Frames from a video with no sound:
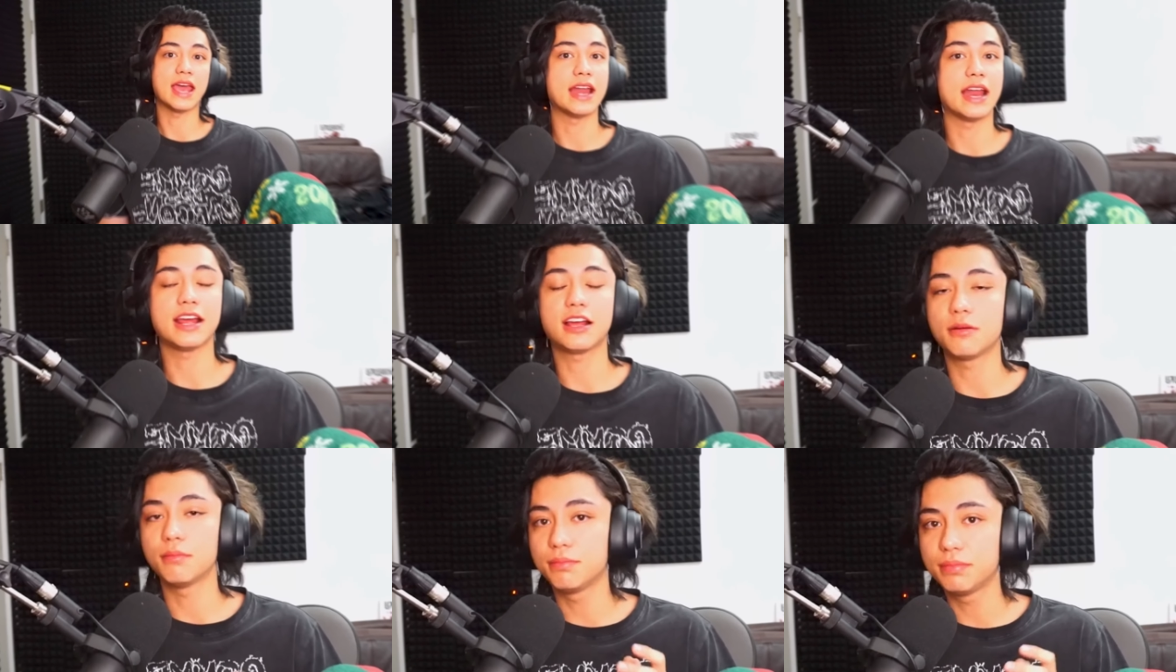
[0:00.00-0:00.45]
And
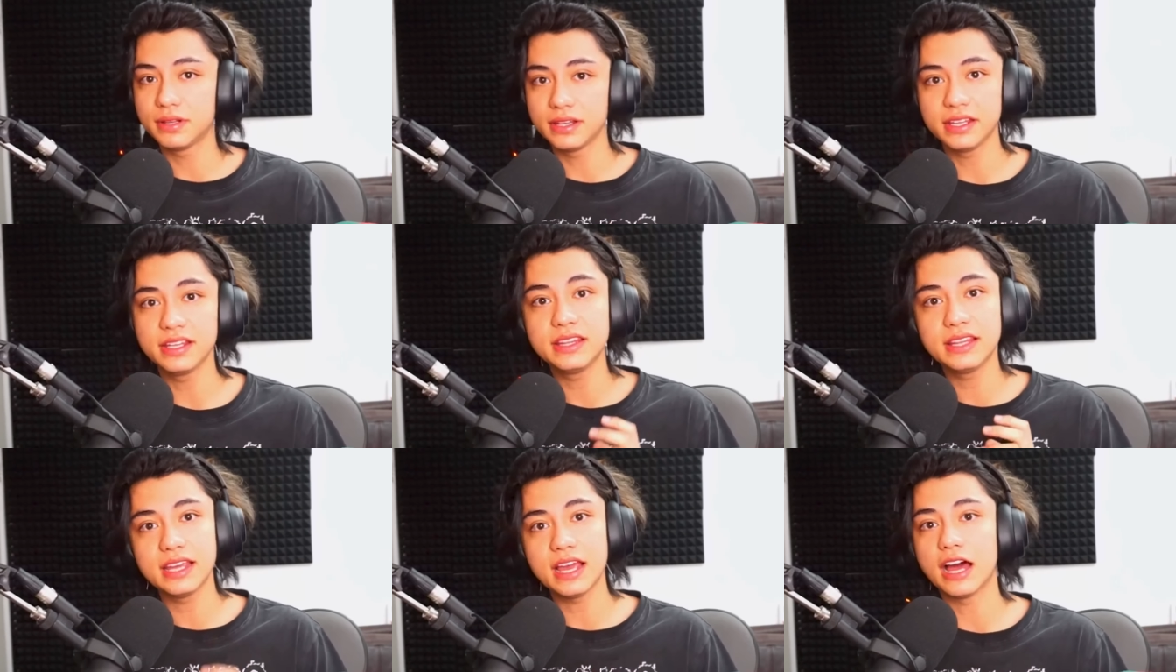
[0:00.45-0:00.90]
I
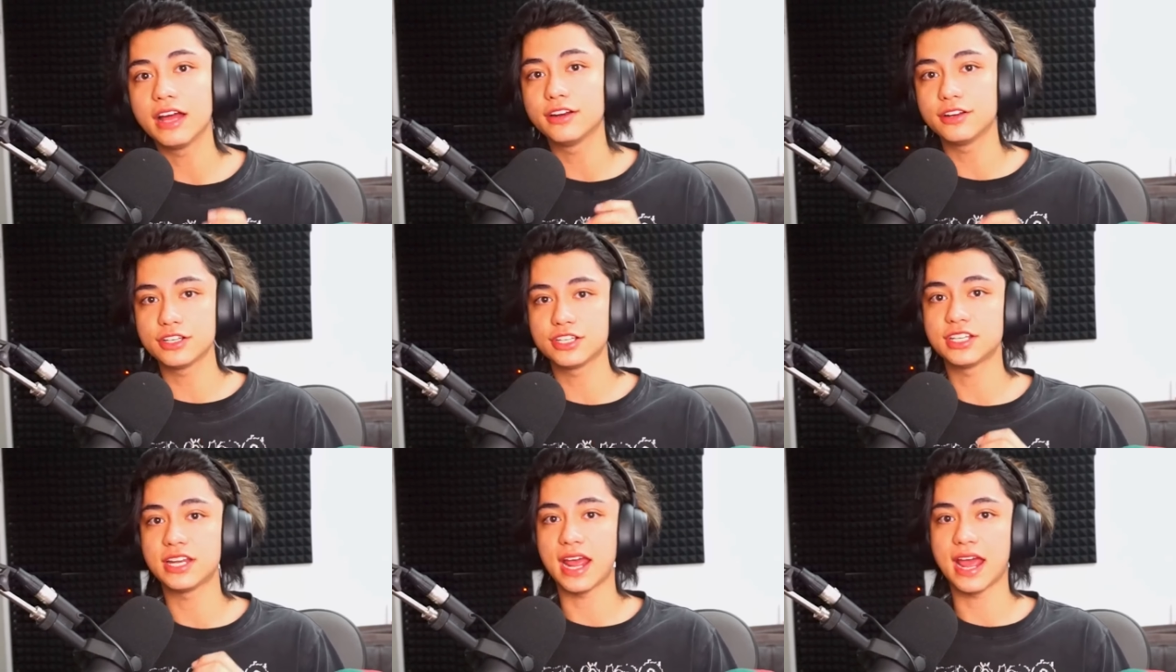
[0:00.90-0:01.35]
completely
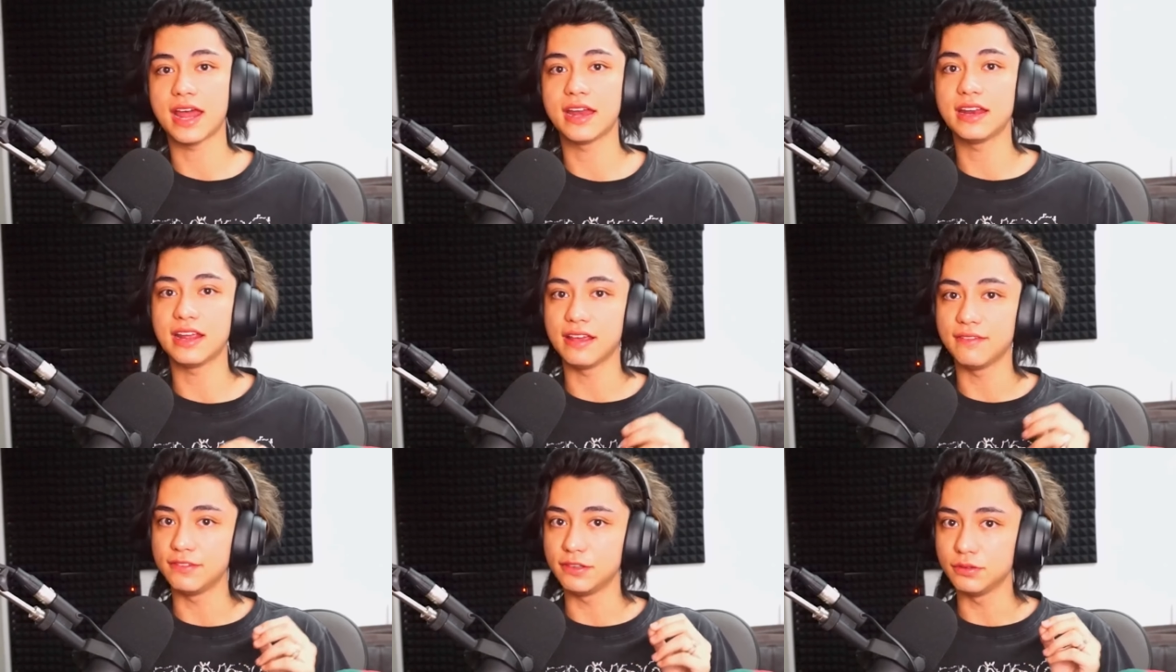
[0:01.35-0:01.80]

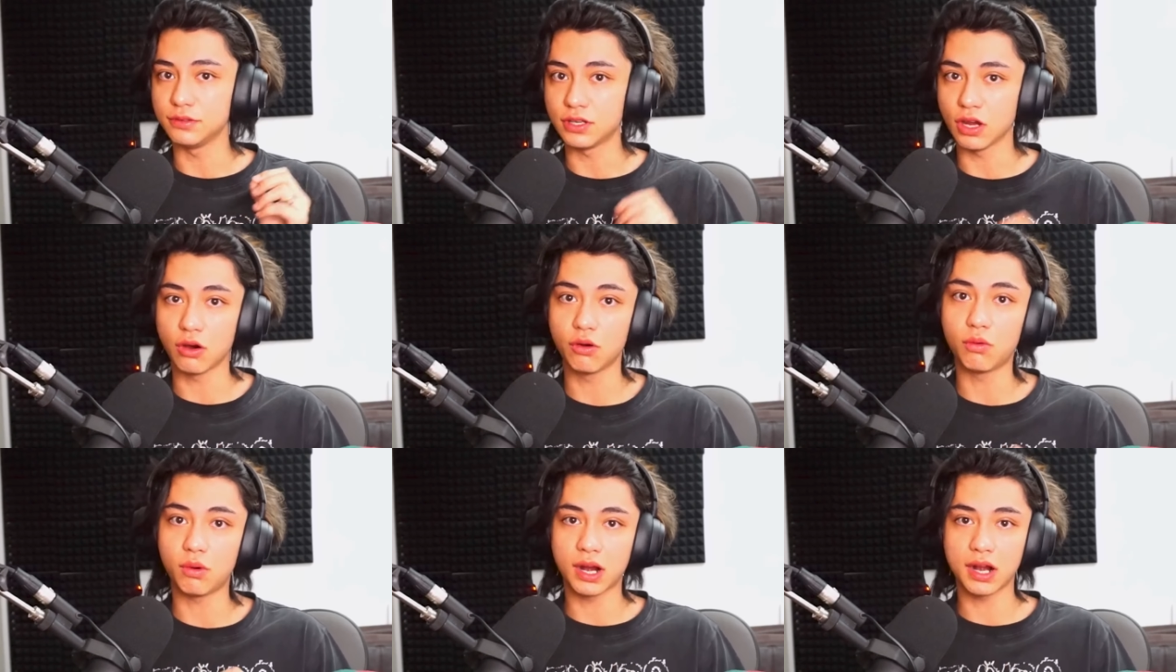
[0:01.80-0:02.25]
understand if you
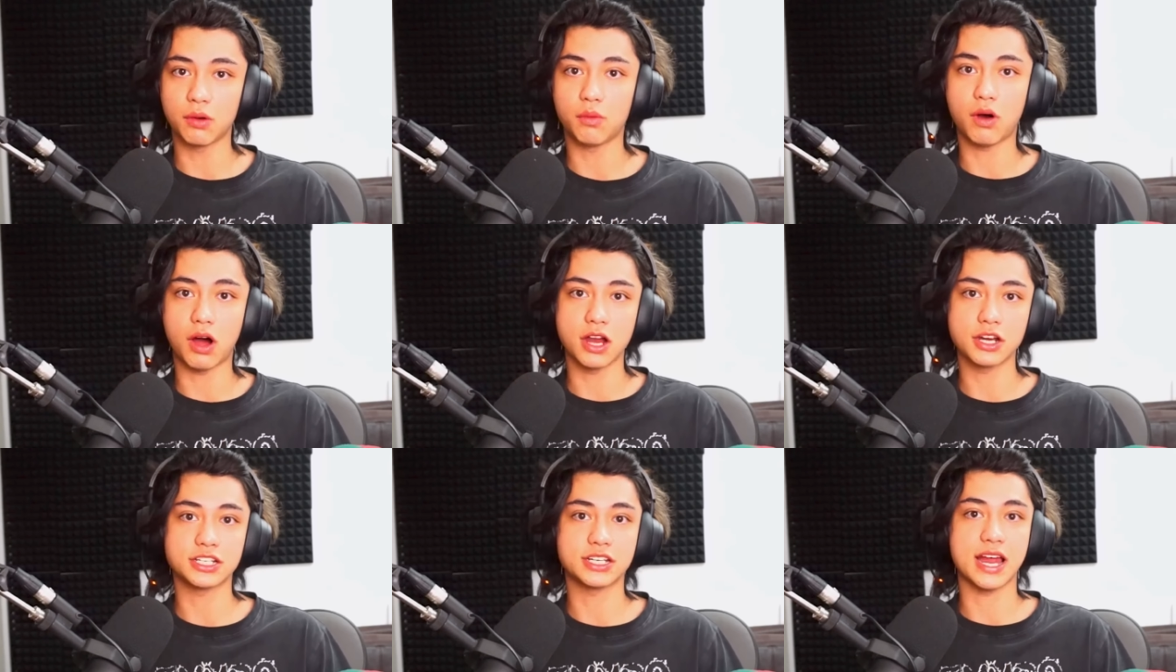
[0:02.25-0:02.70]
don't want to
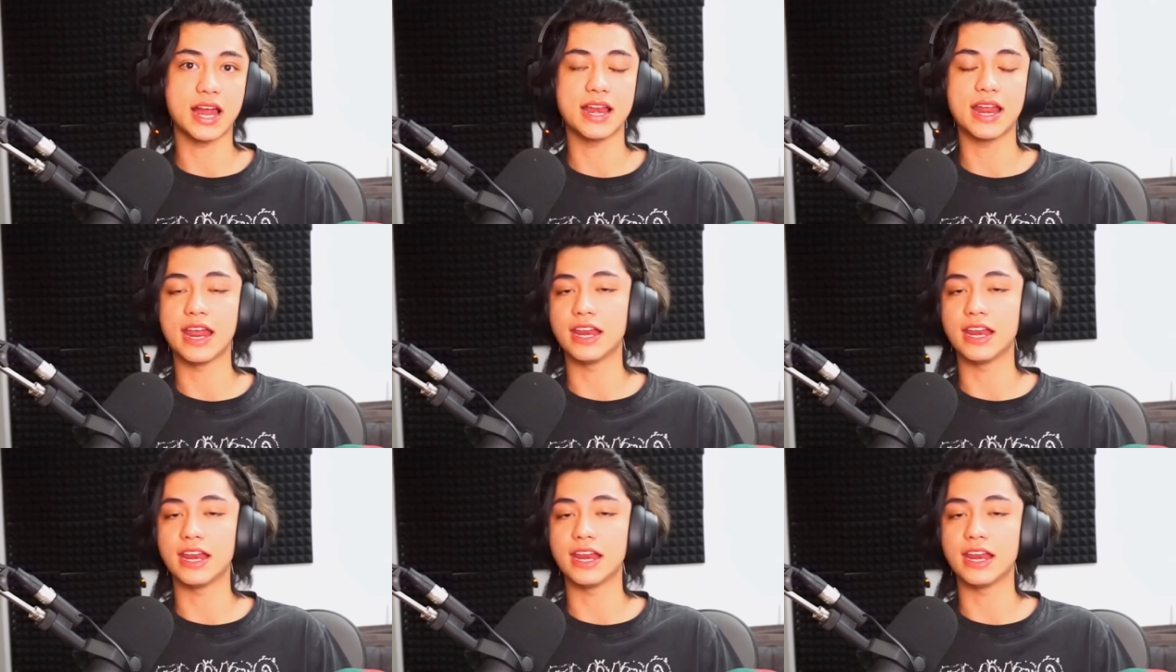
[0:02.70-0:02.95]
watch that